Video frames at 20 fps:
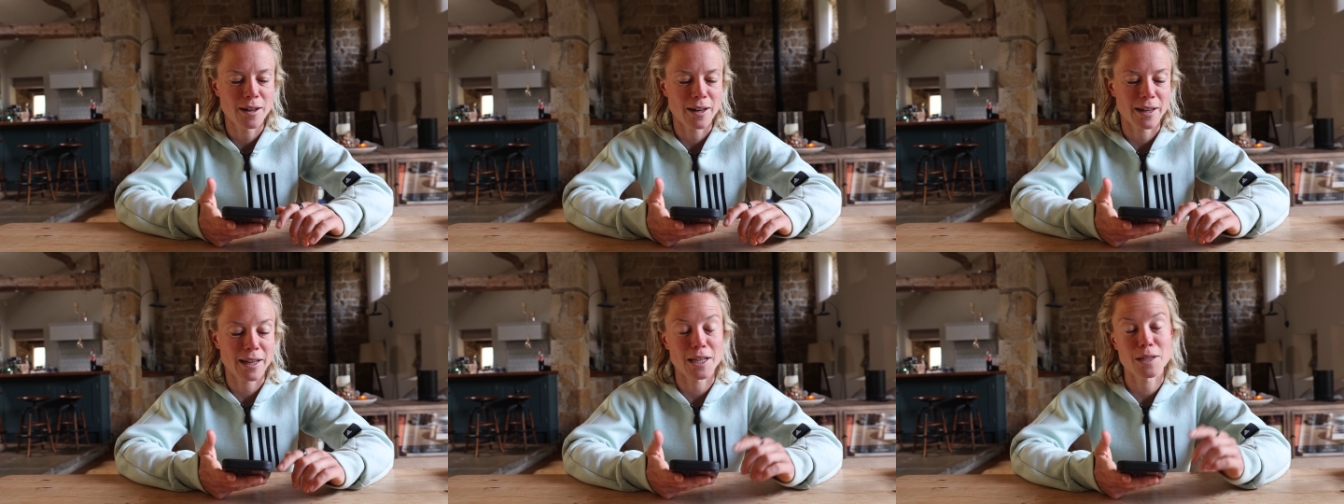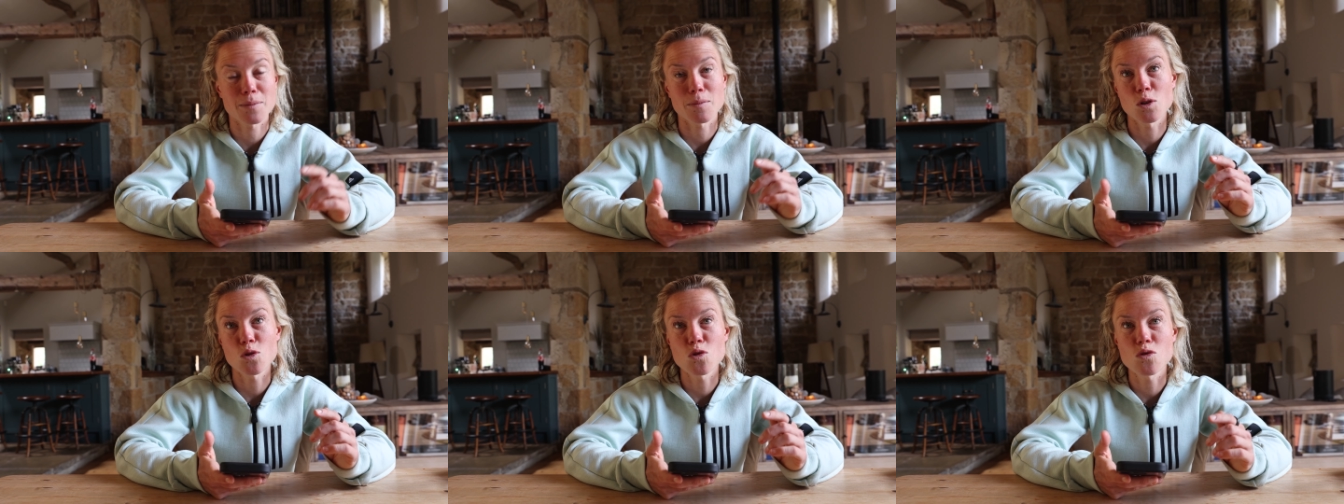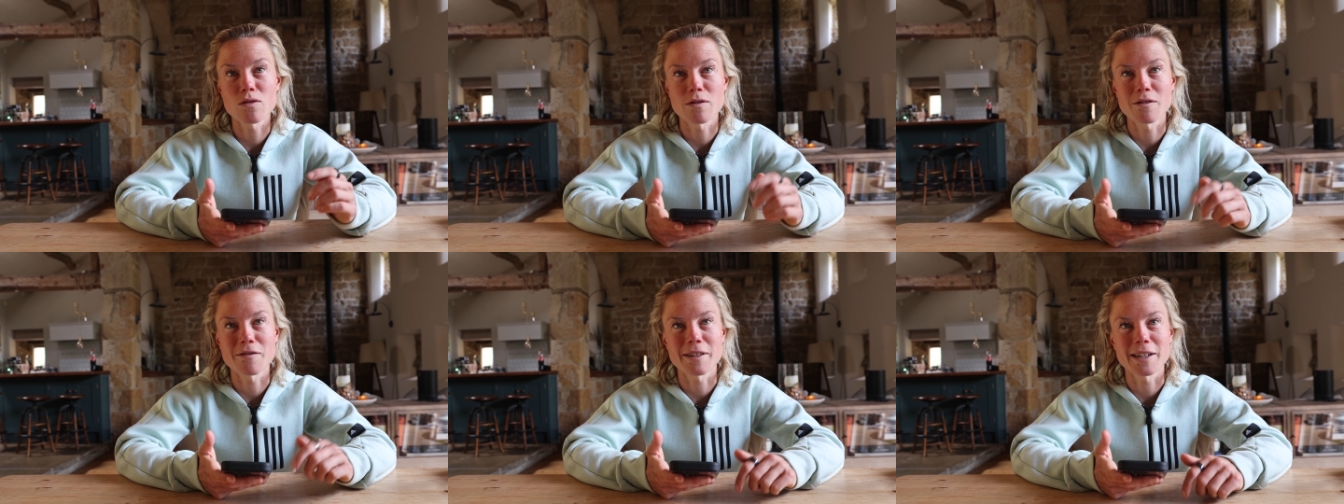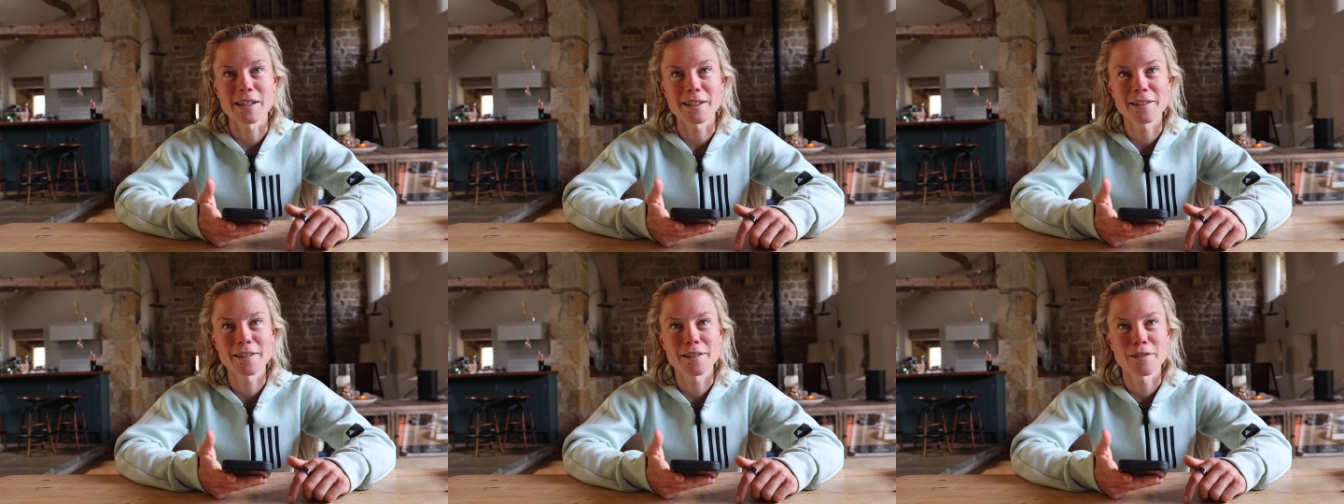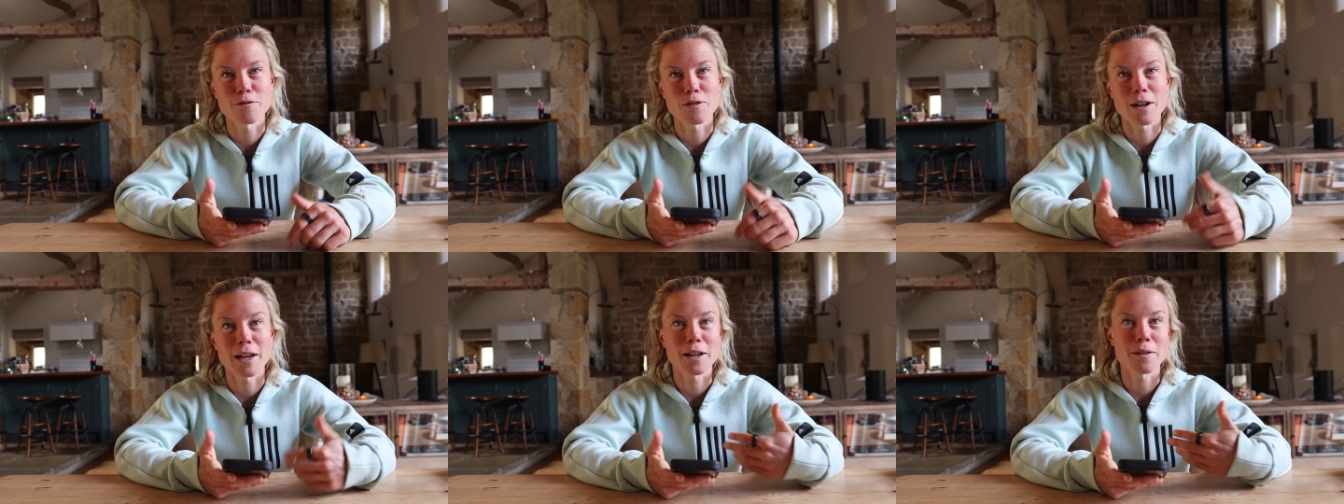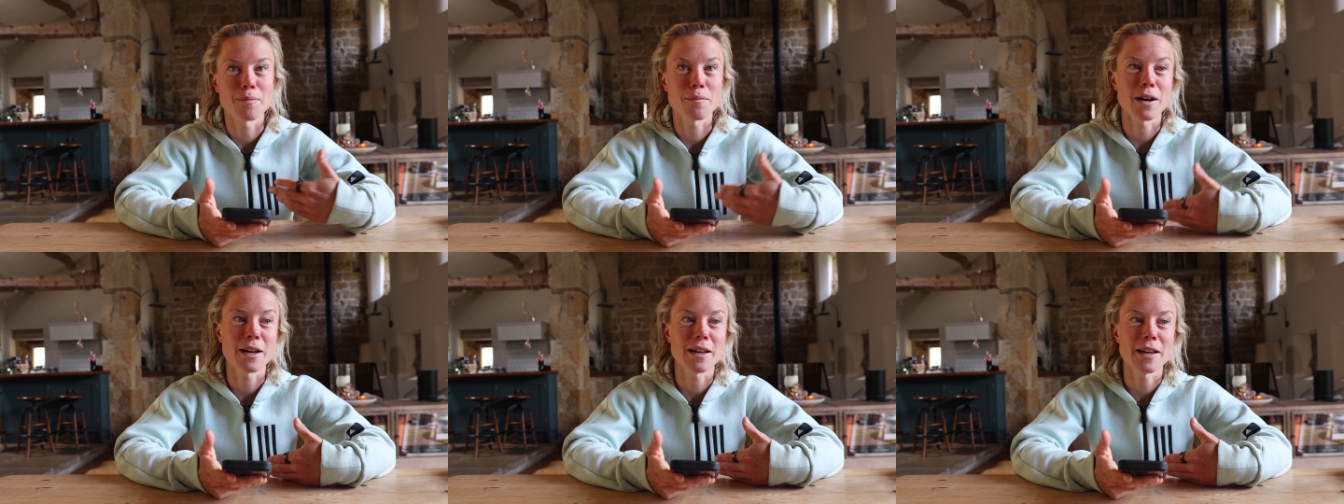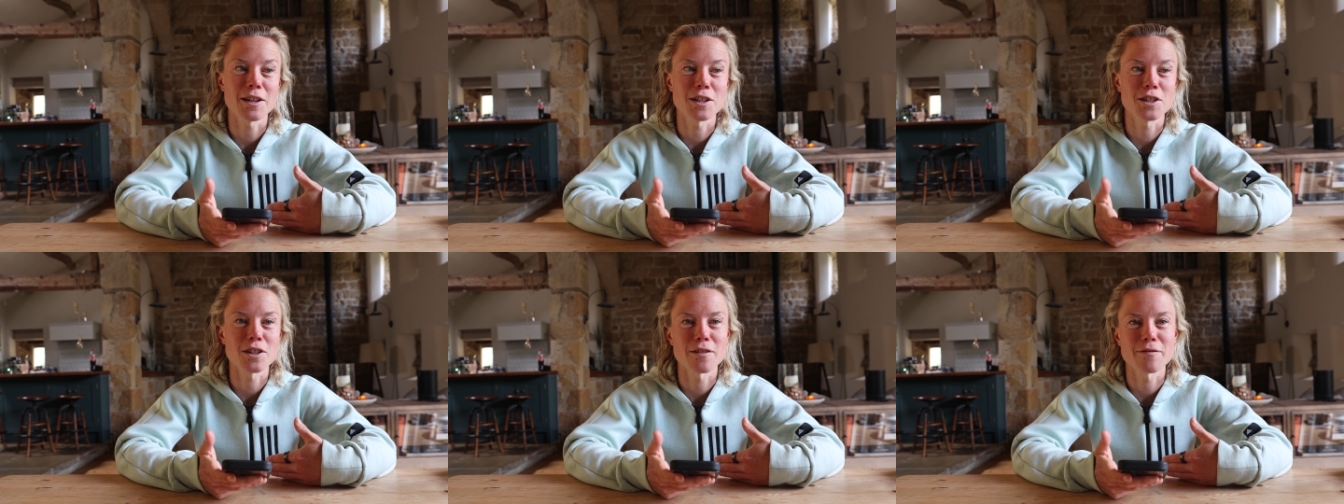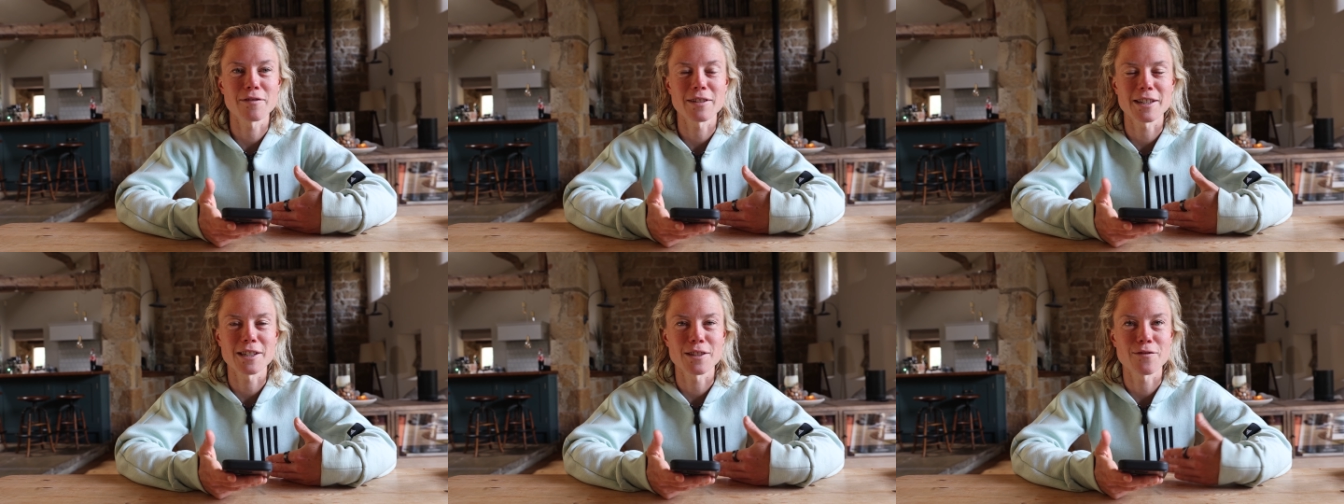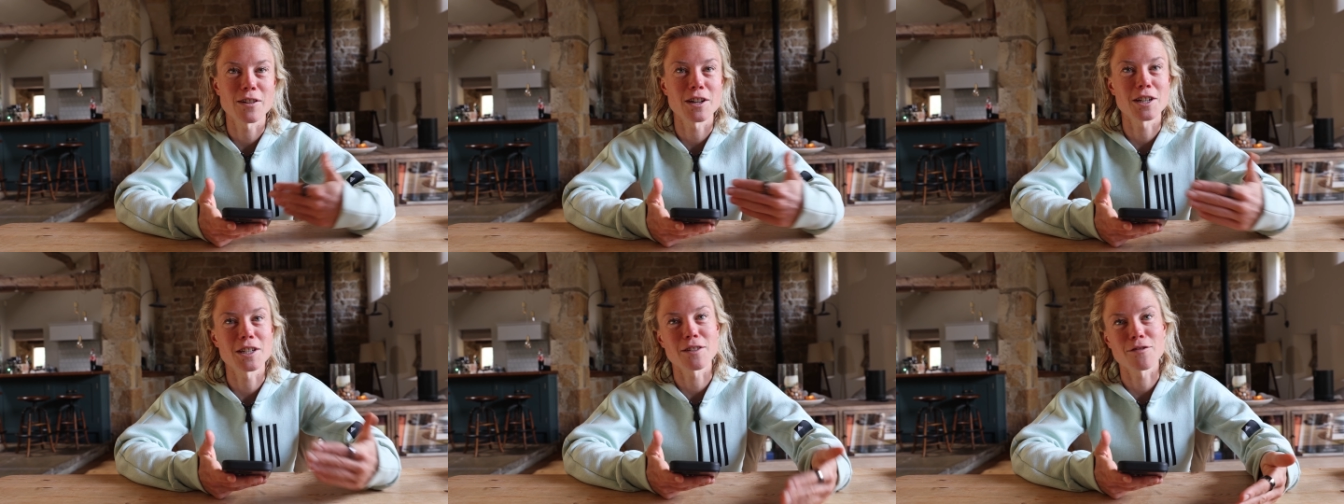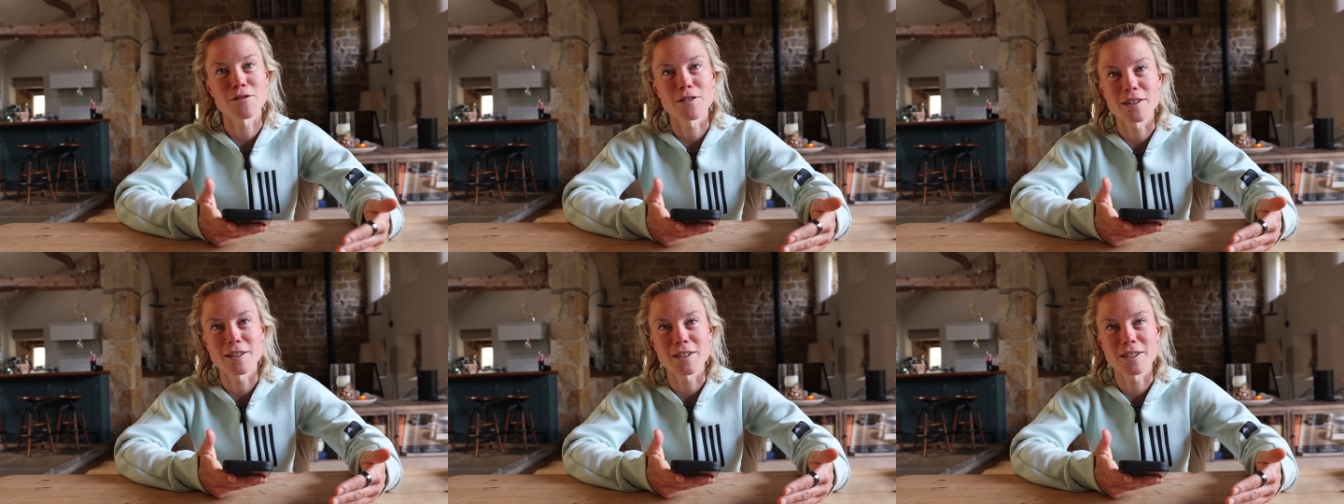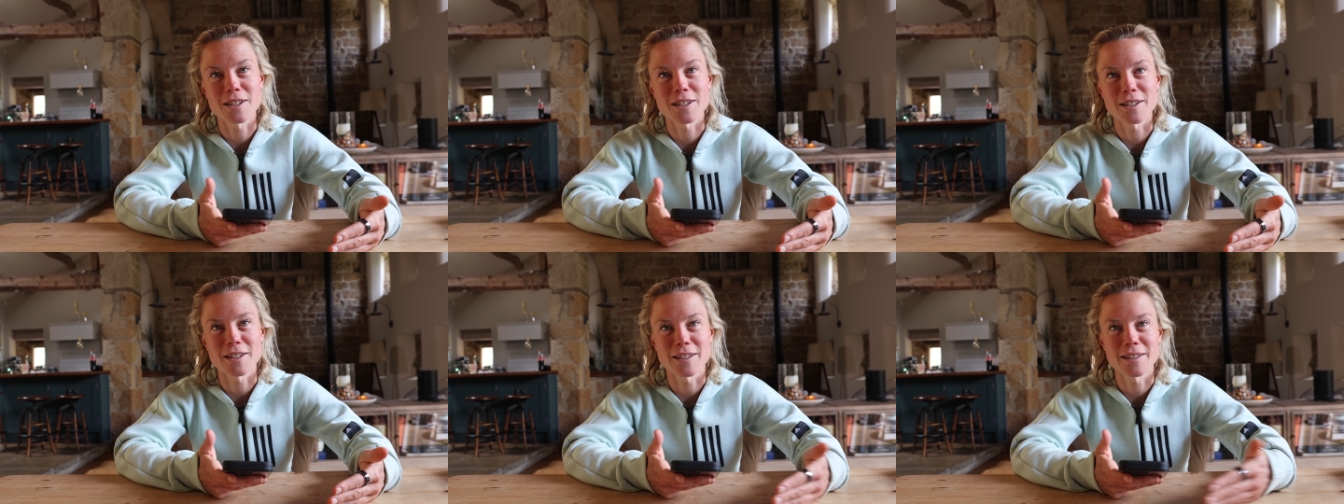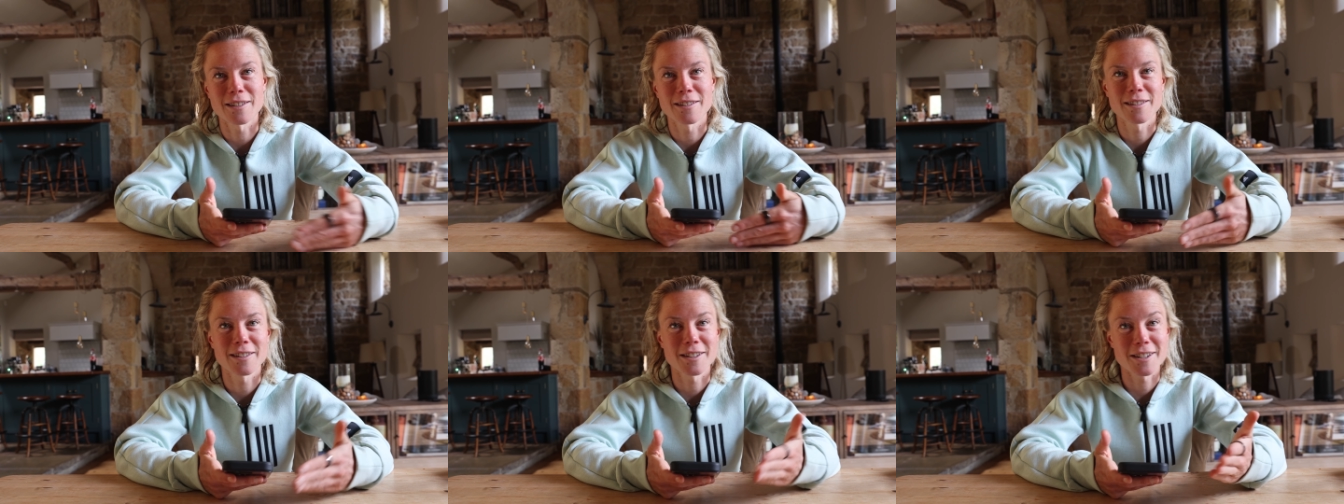I guess my Oura ring, like my HRV is very different to